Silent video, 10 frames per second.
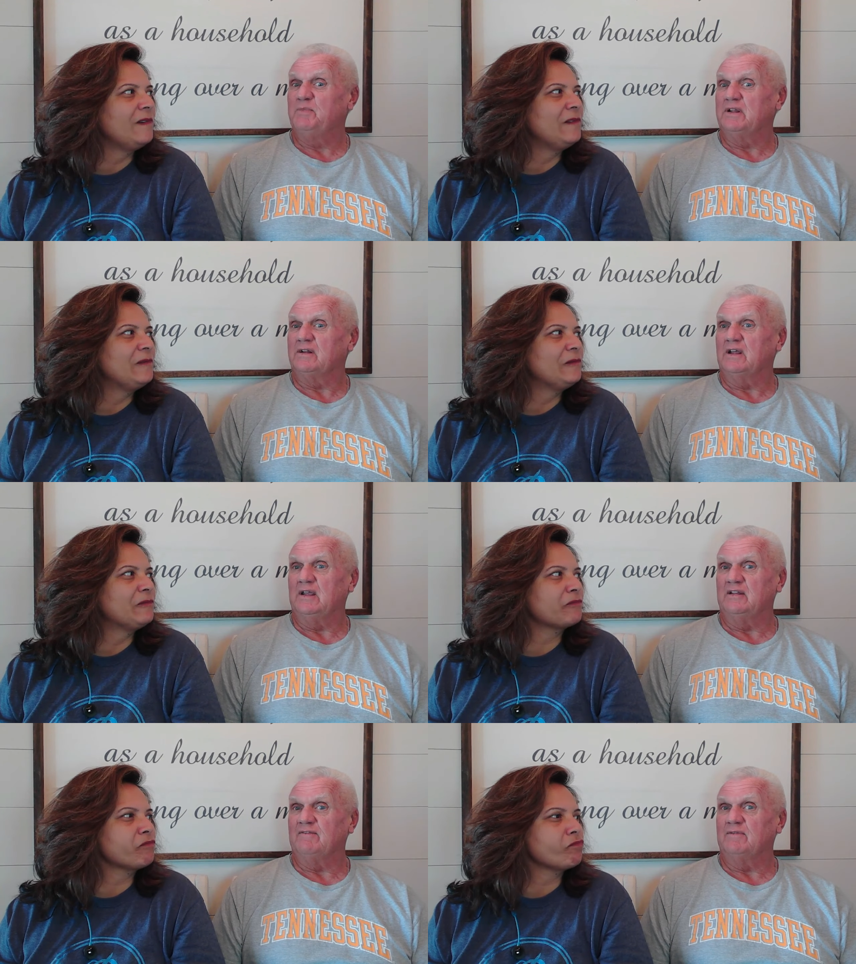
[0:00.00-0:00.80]
Speaker 1: been
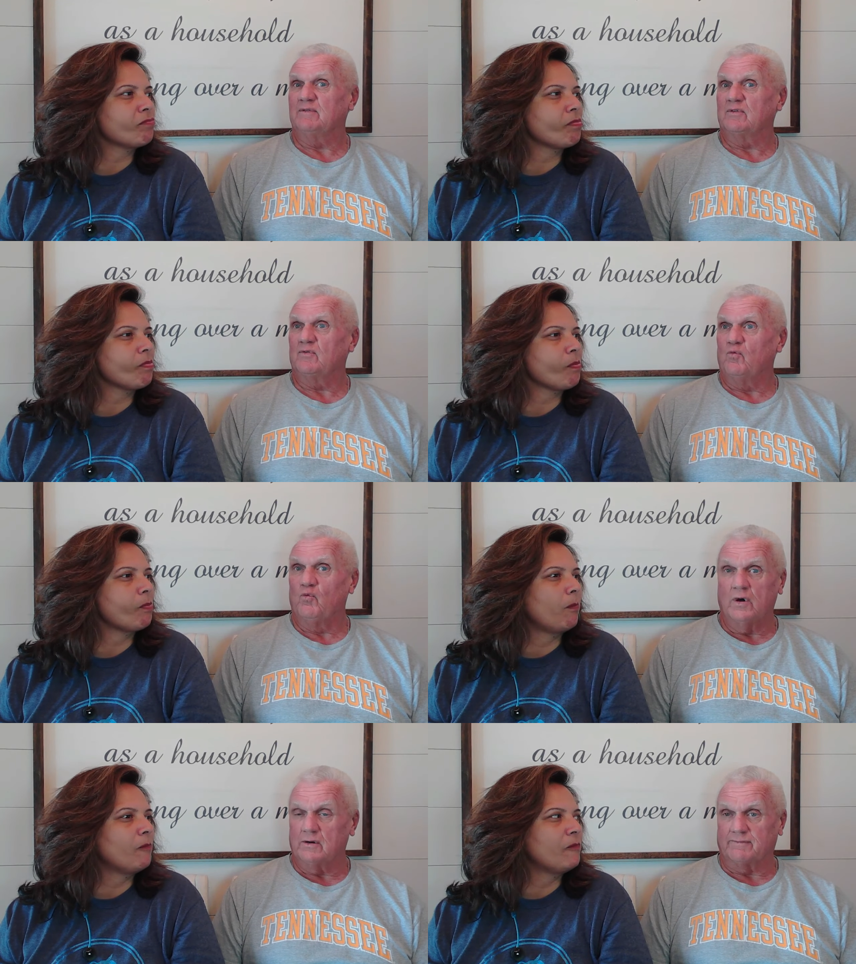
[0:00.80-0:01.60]
a
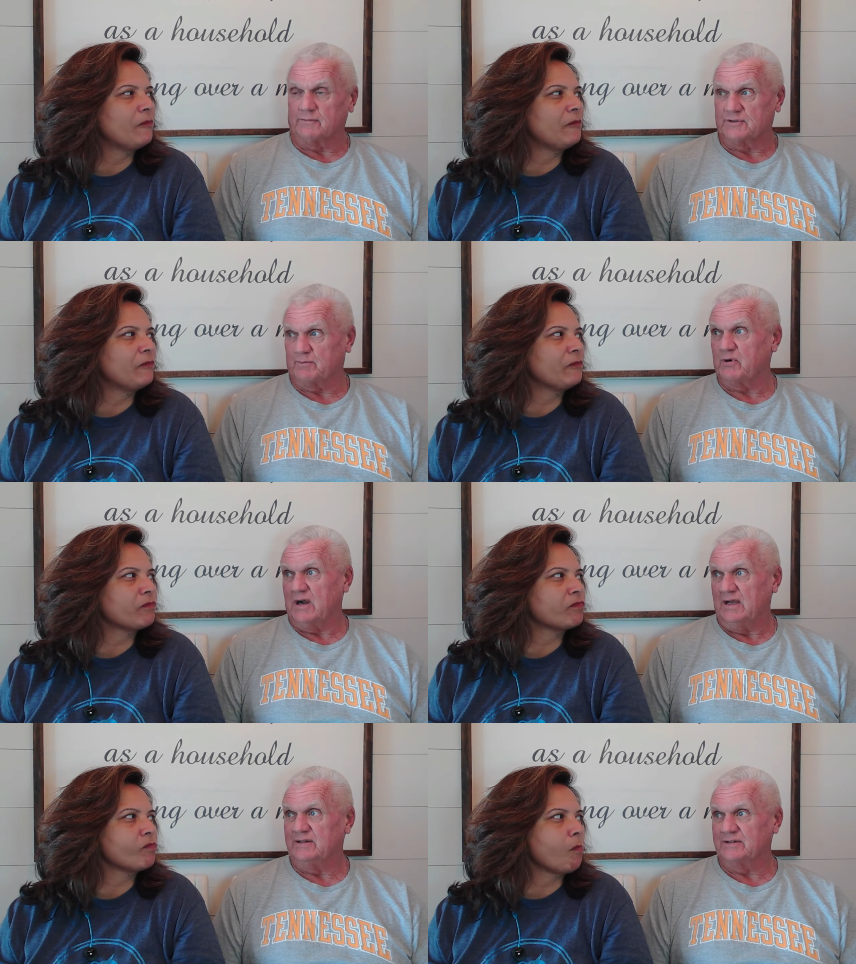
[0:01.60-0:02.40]
wonderful
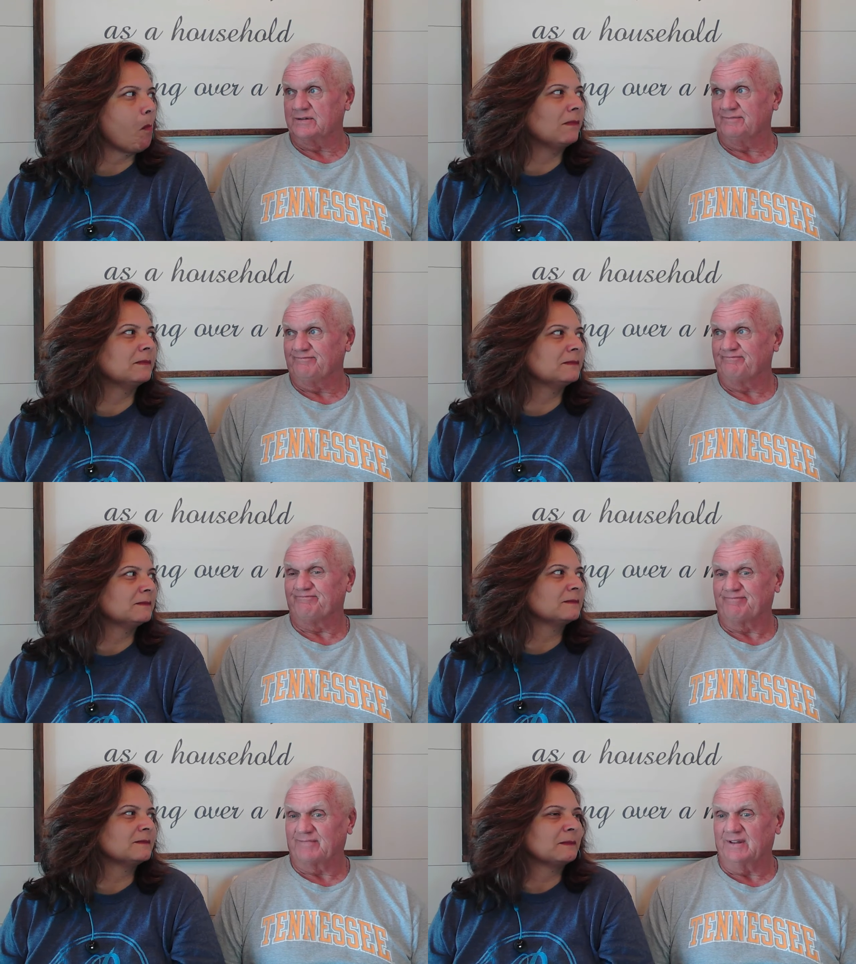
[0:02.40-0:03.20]
surprise. Mm-hmm.
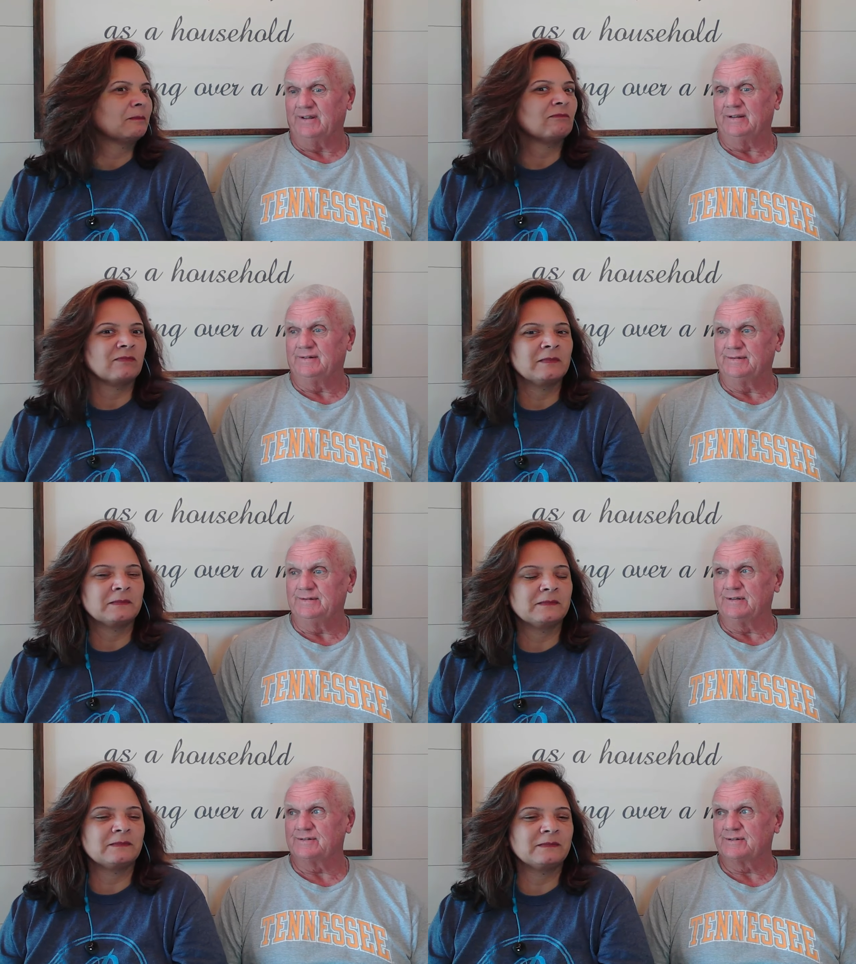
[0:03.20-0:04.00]
Uh,
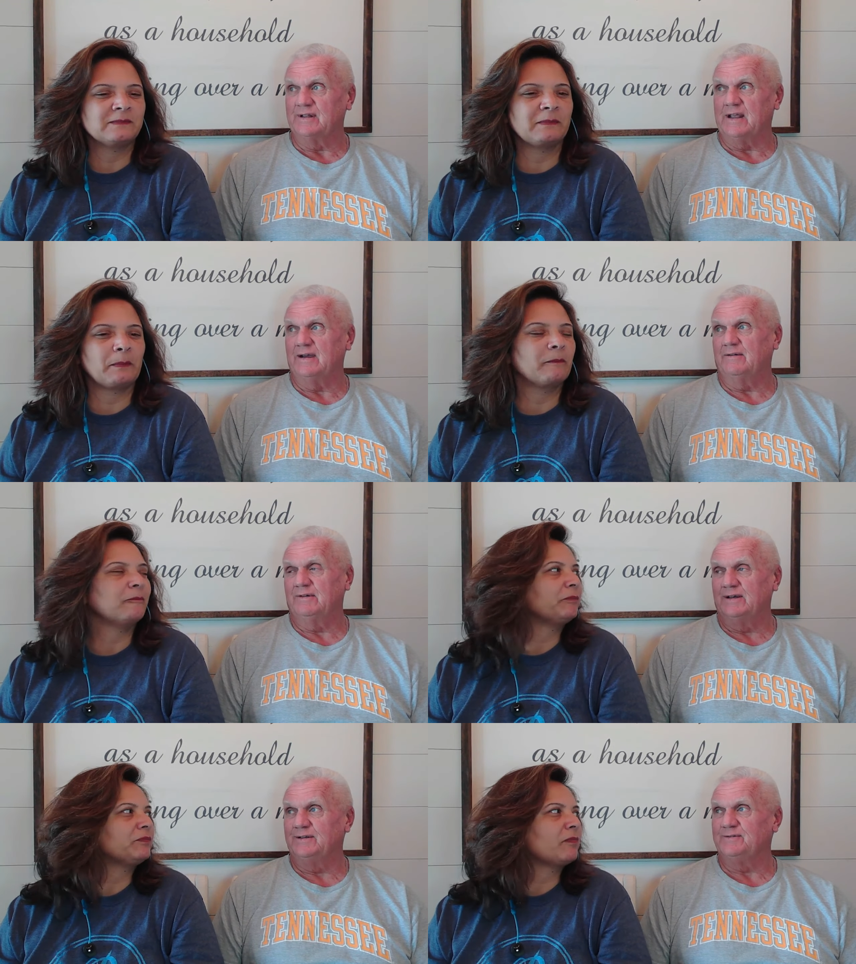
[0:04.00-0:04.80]
just now
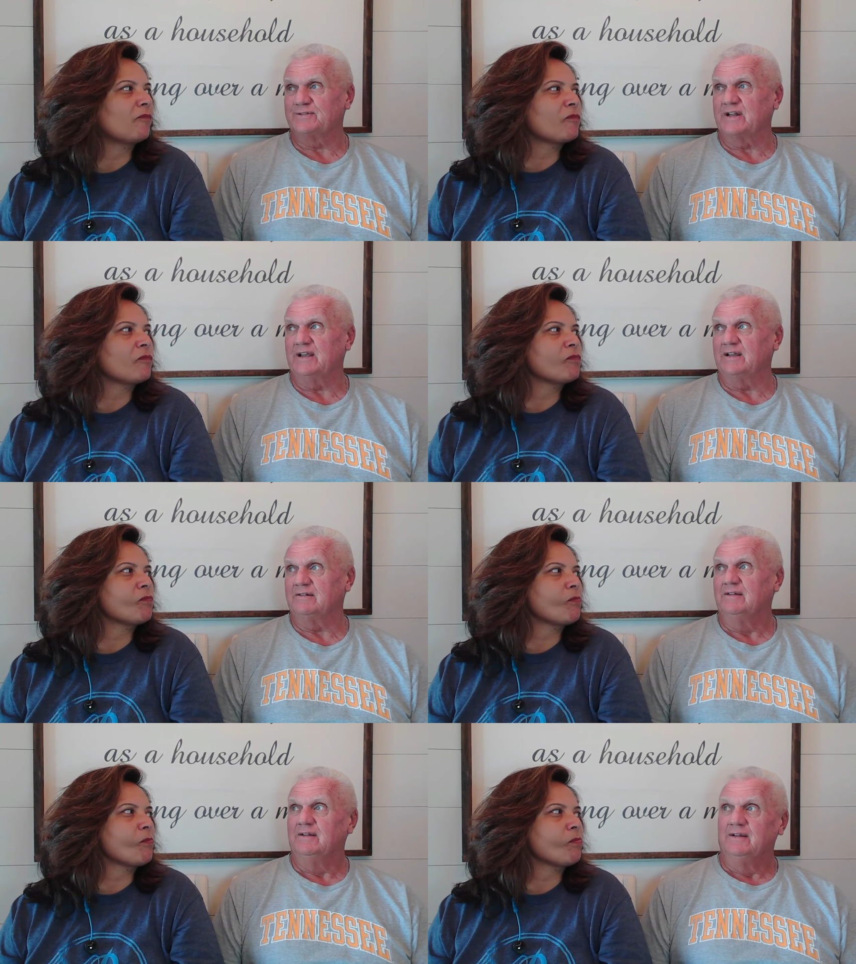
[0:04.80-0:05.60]
I understand
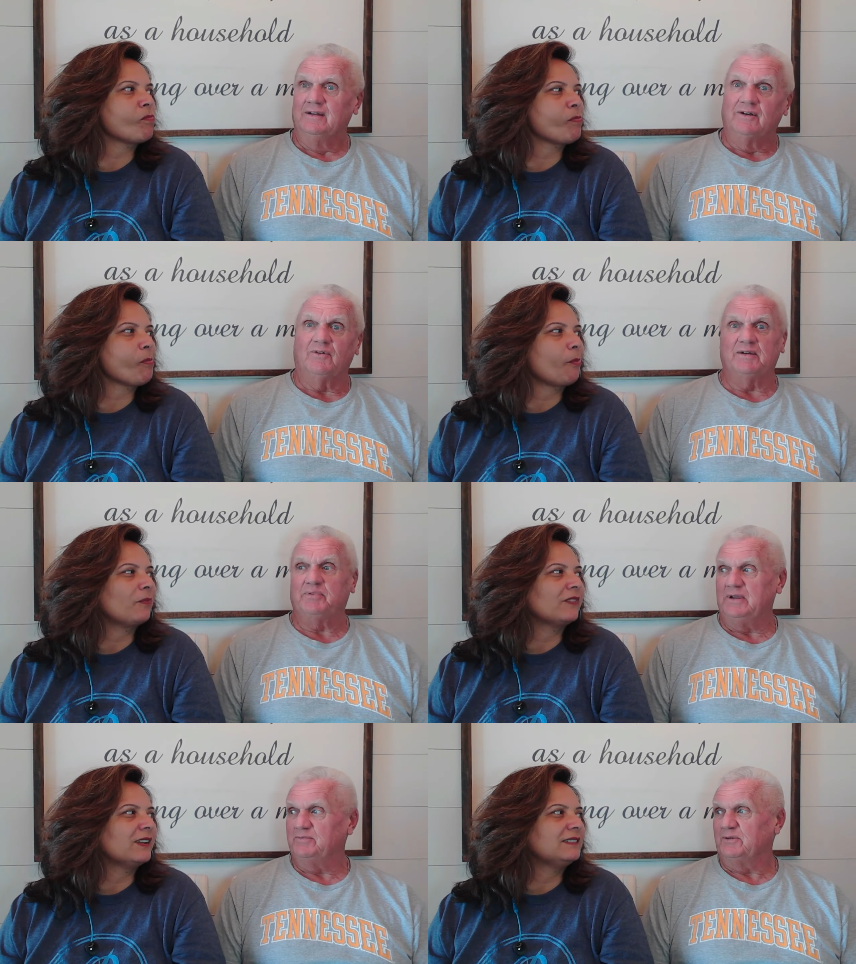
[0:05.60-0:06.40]
why
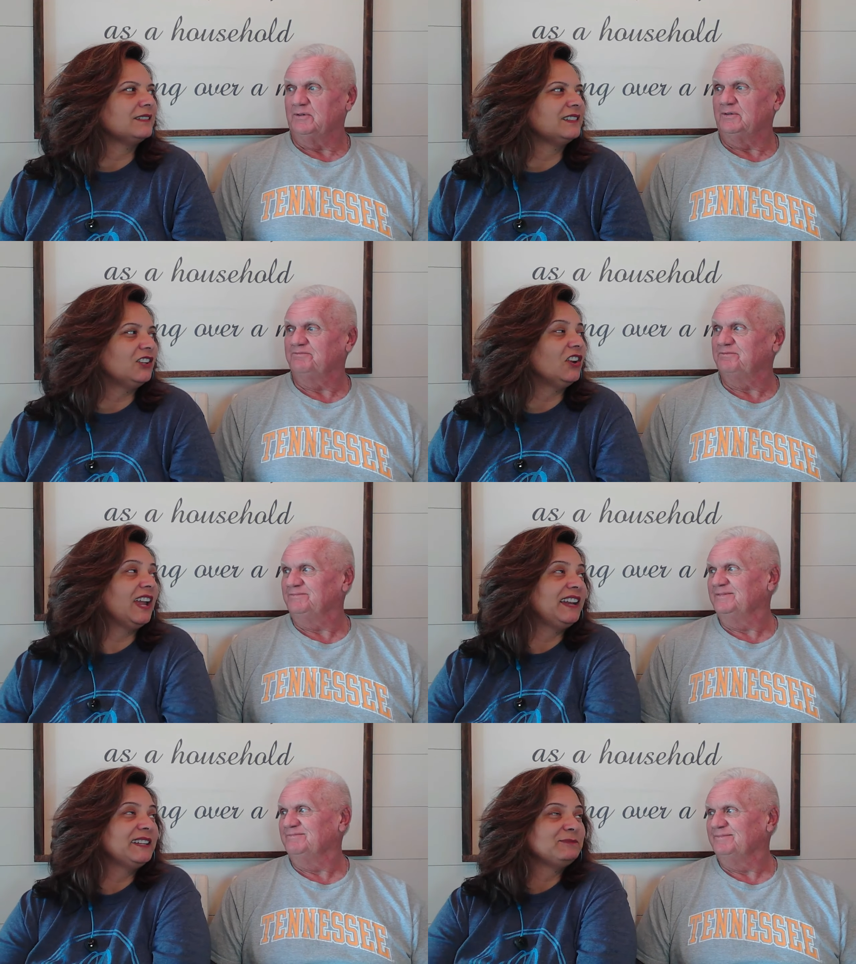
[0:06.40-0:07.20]
people. You
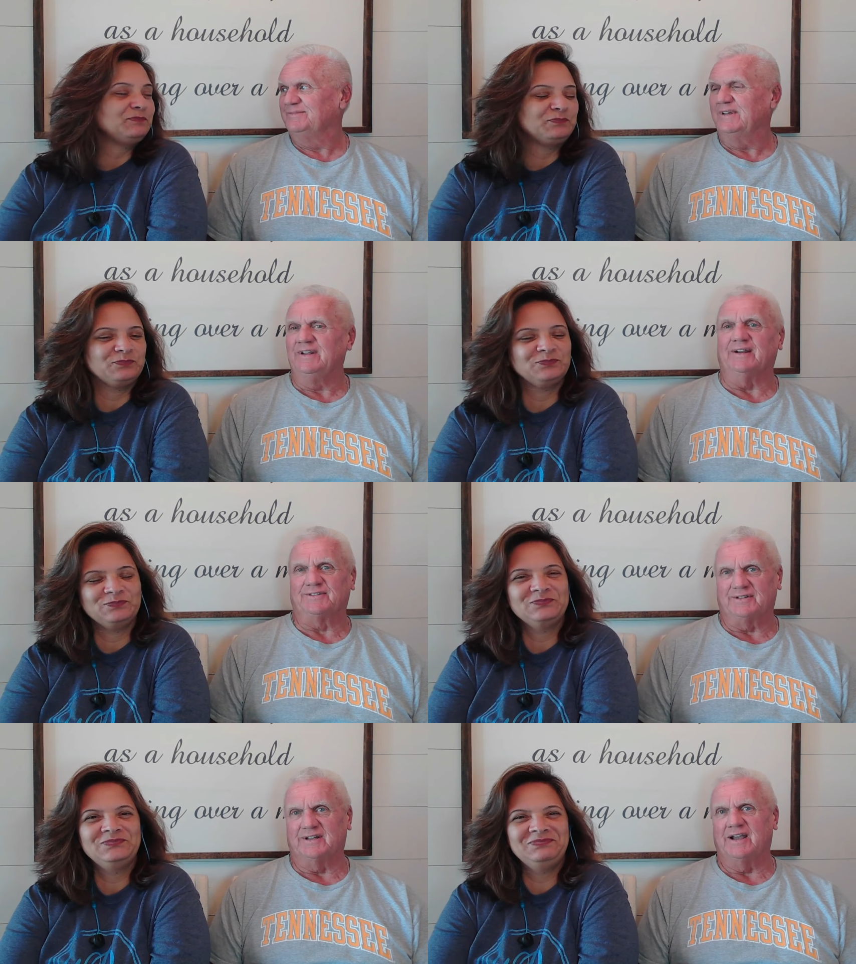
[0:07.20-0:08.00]
get it?
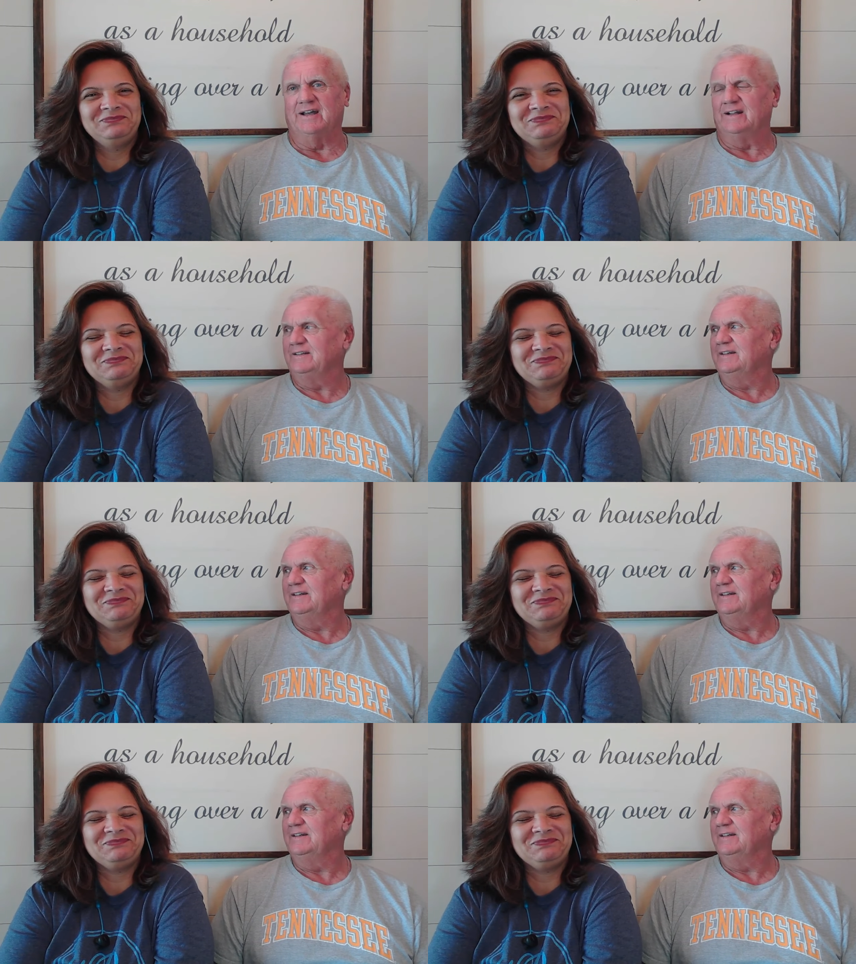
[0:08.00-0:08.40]
Yes, I got it.